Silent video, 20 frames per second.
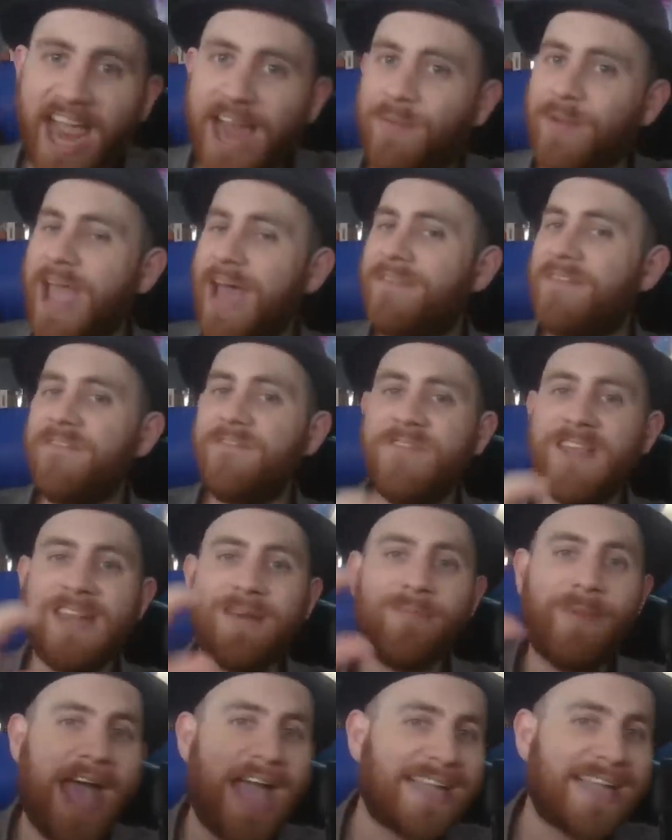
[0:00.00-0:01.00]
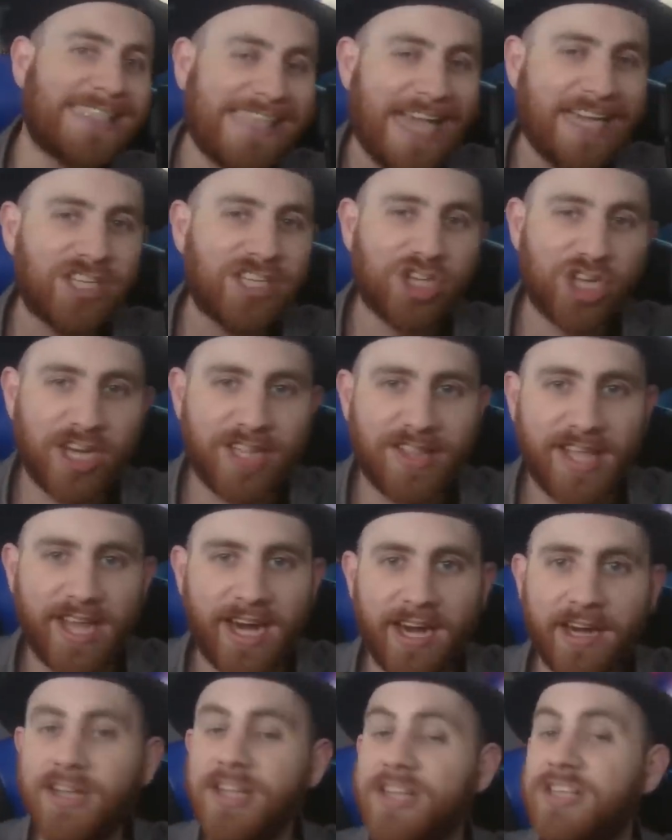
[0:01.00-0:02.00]
and we have a feedback section in
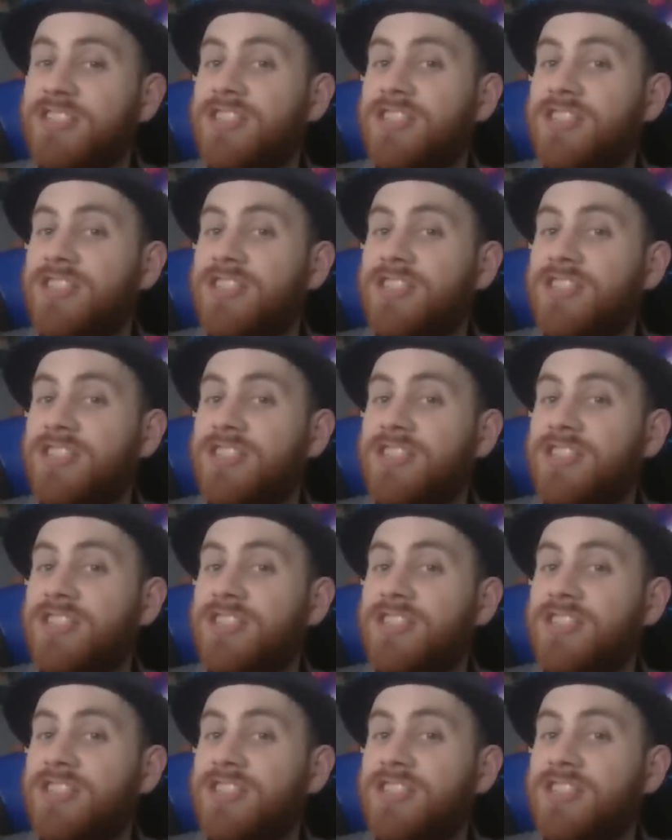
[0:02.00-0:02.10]
there.